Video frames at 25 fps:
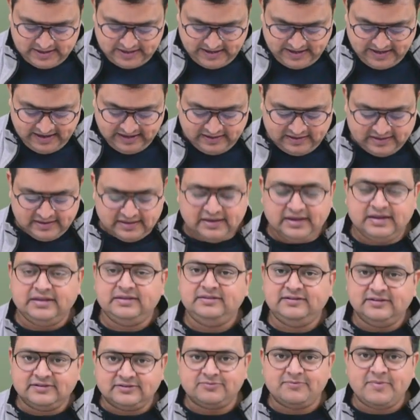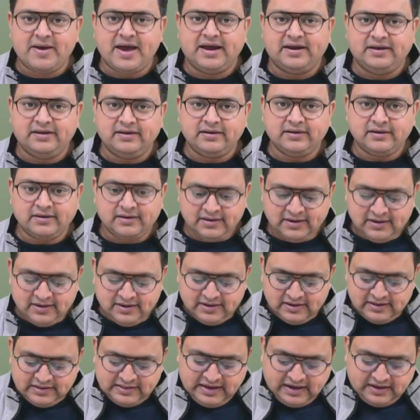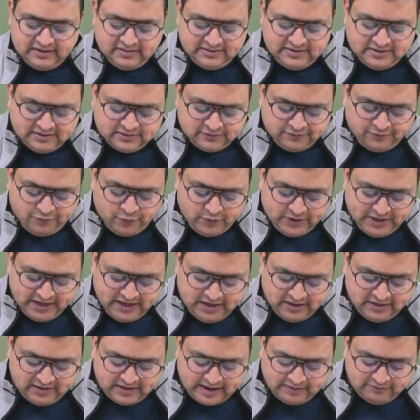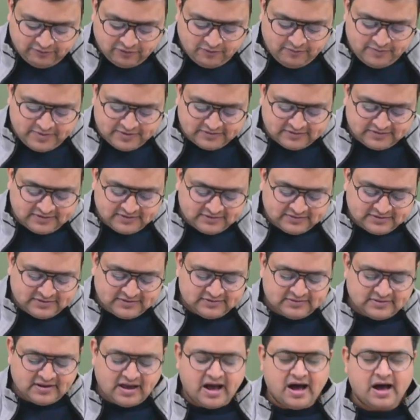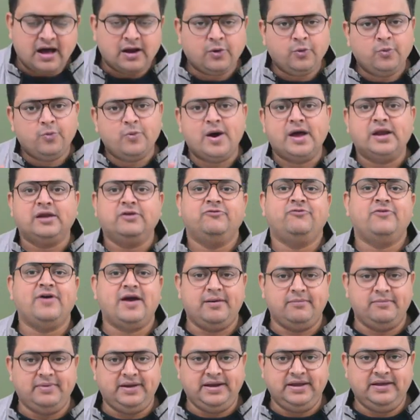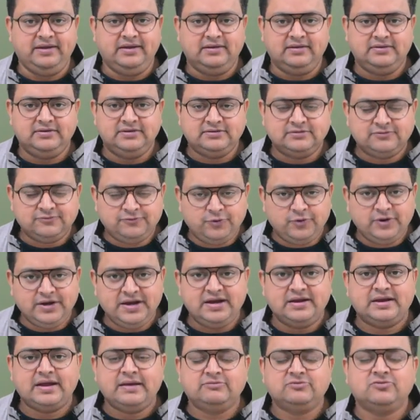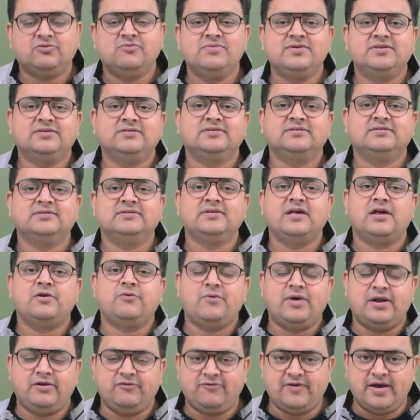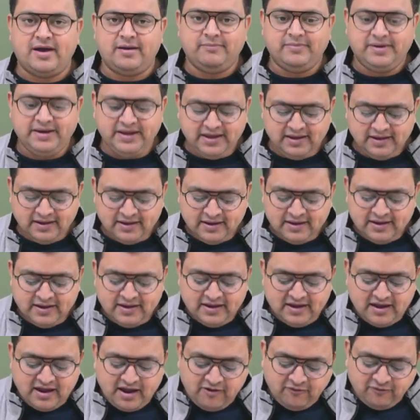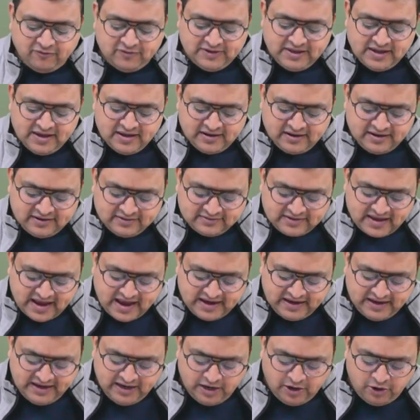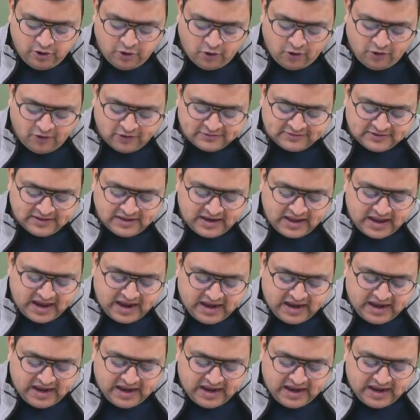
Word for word: it in this manner that this 14 type of businesses are one family these 14 types of businesses are one family. If there is any loss in